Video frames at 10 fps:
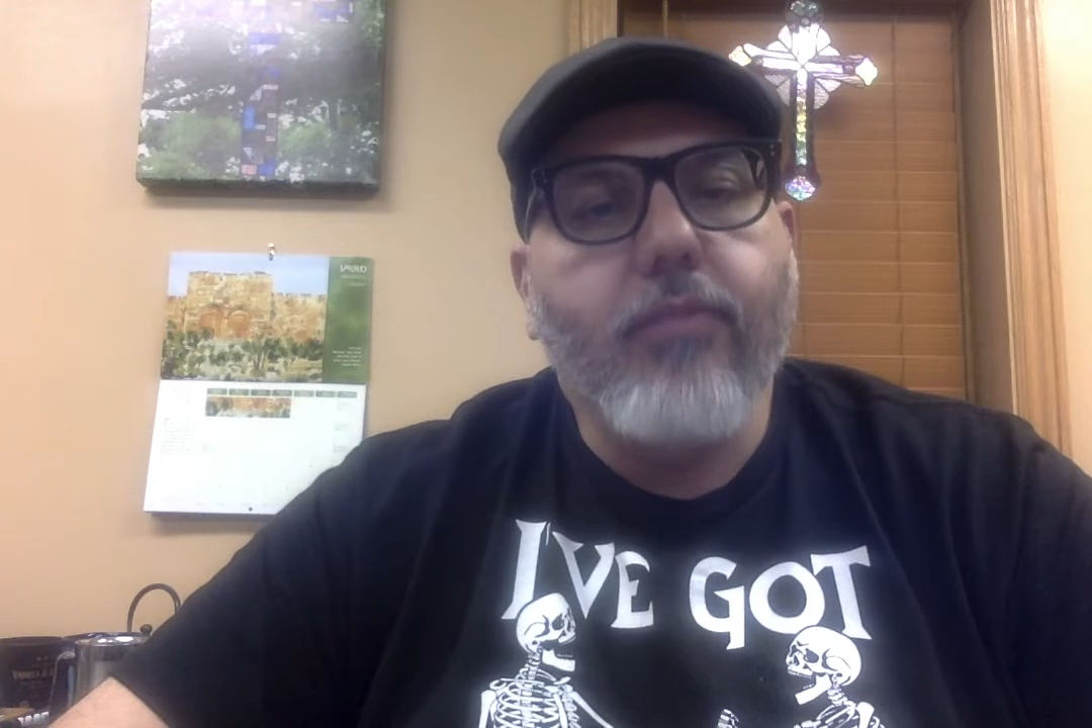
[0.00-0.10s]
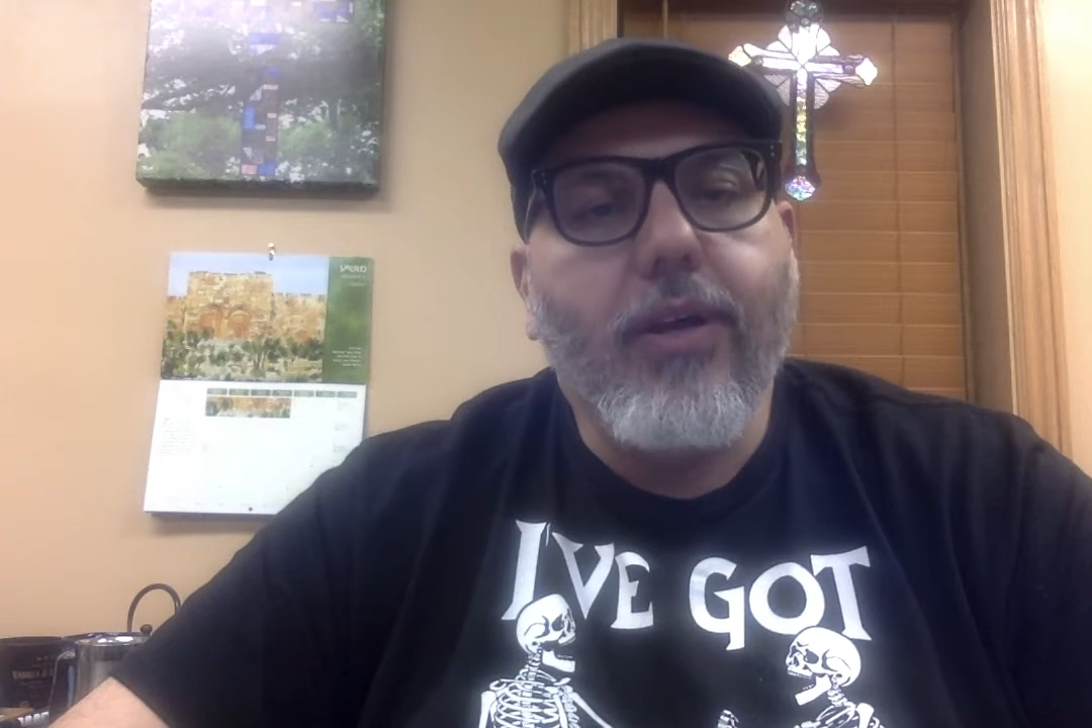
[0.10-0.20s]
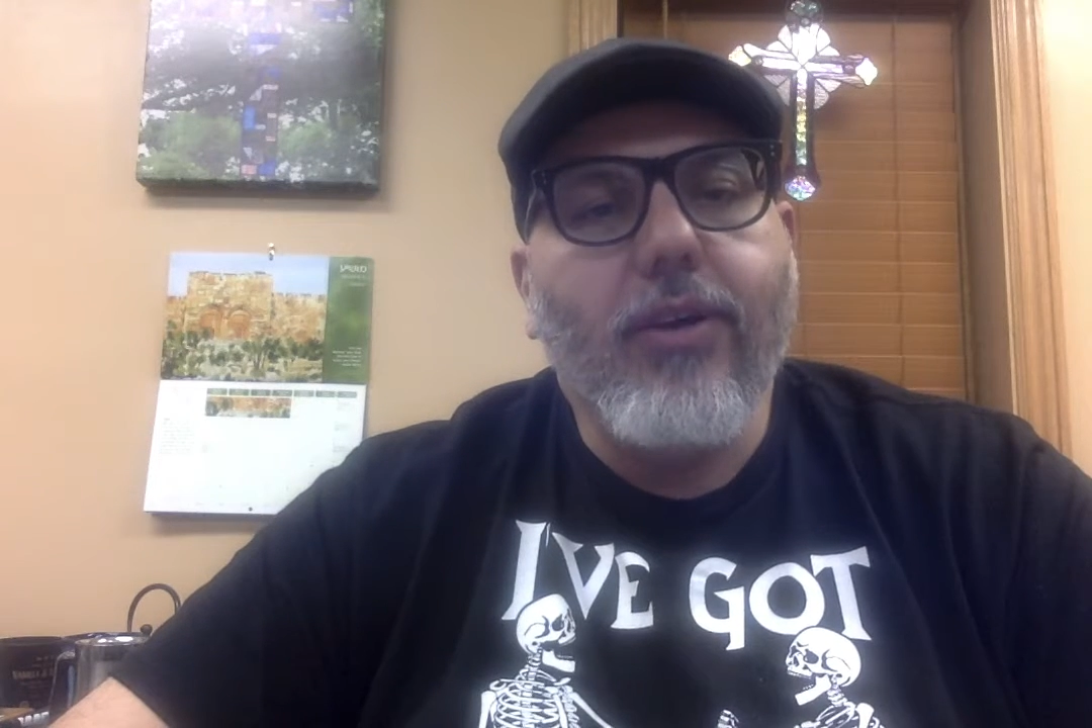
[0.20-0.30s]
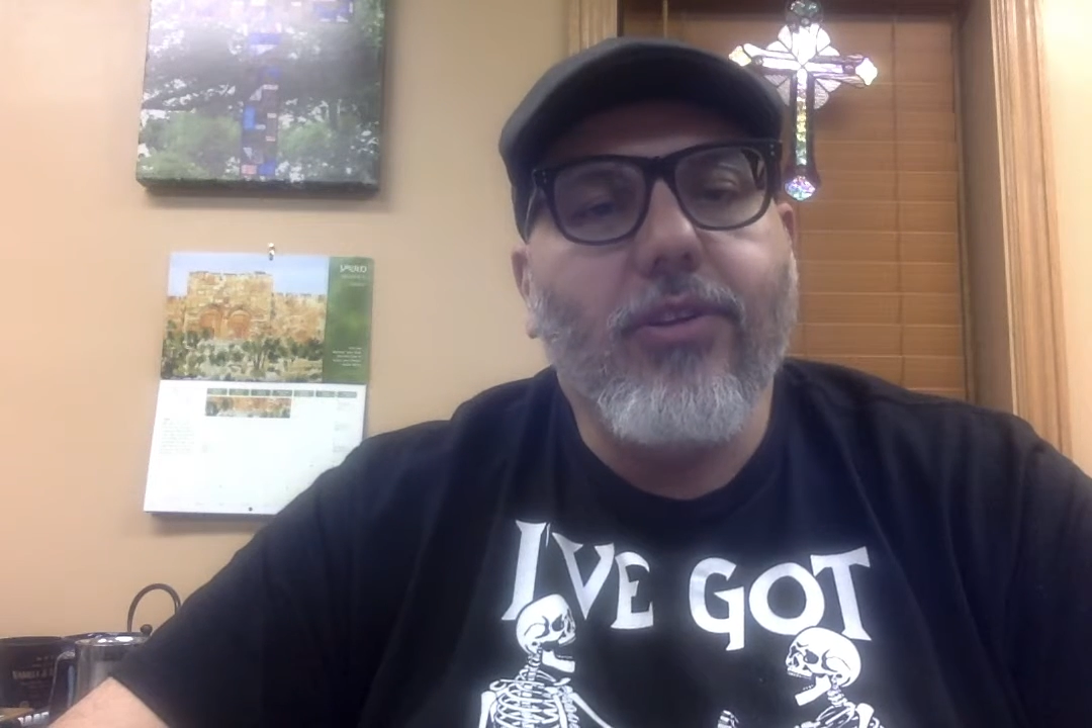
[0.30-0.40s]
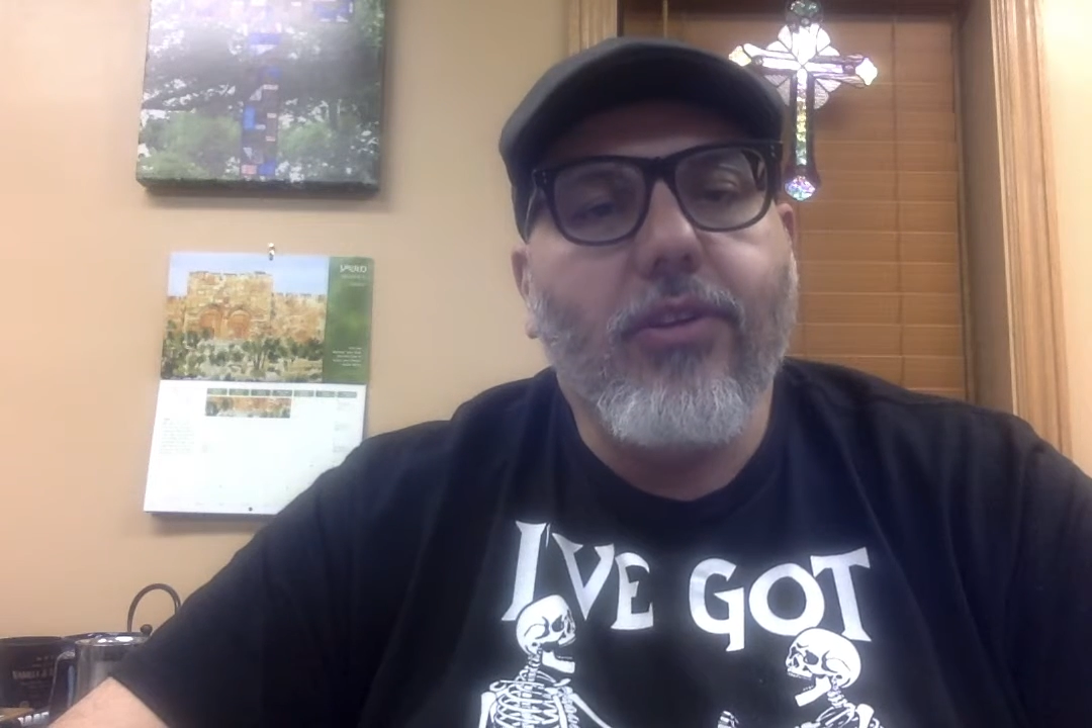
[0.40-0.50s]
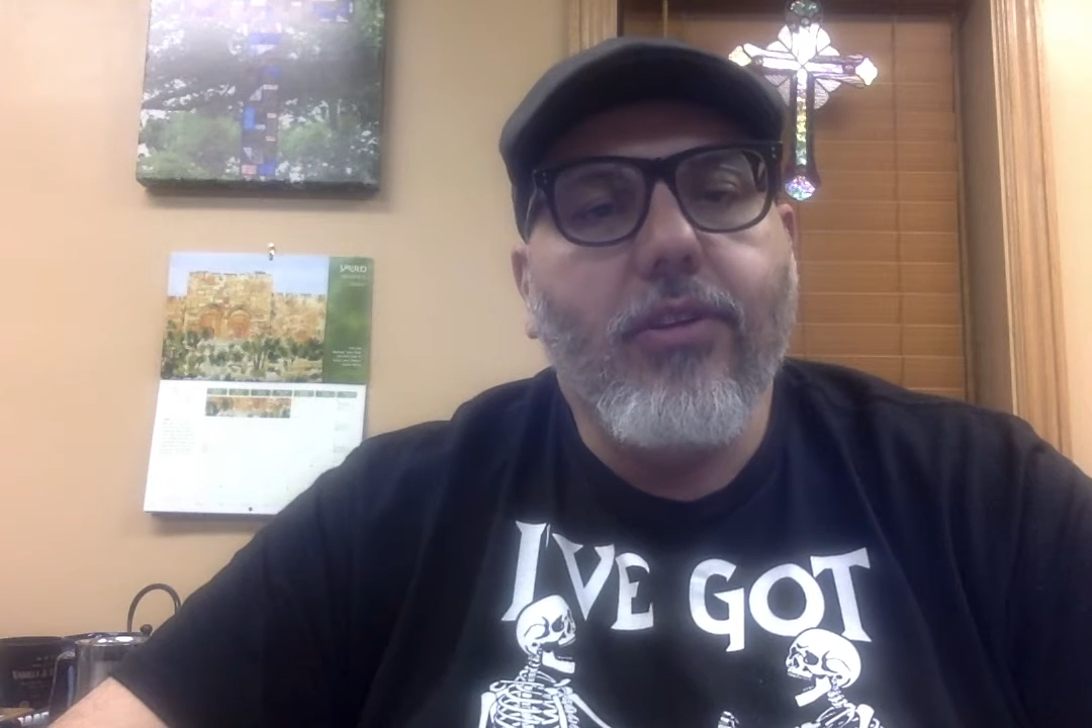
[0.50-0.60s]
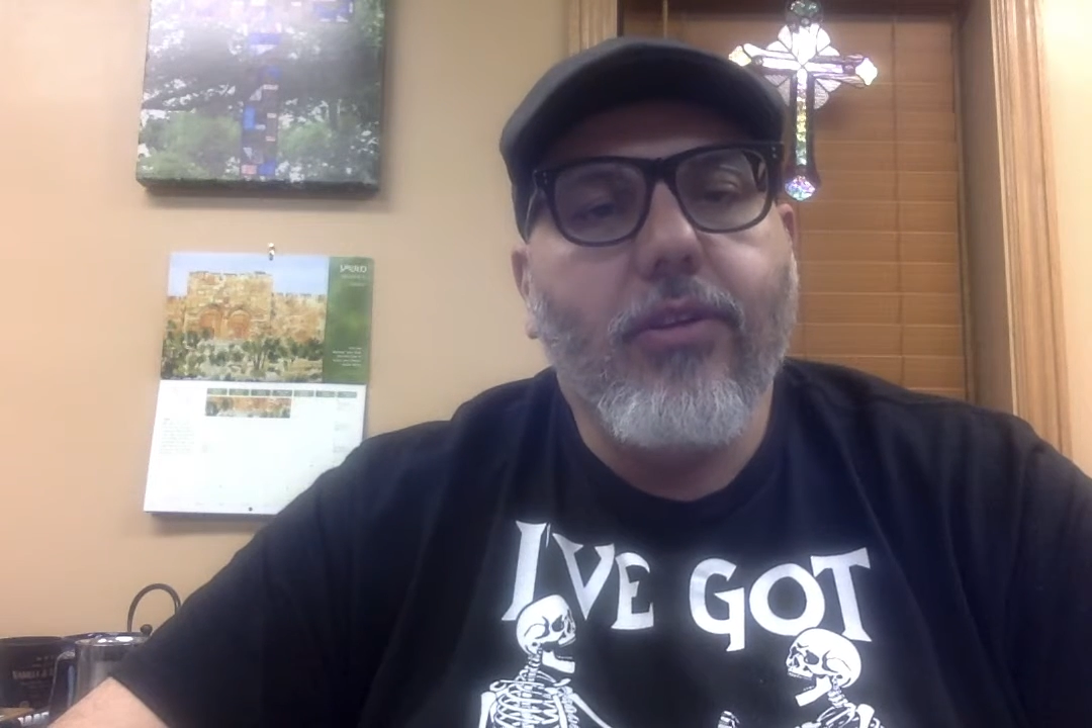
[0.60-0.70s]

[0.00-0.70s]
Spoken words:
about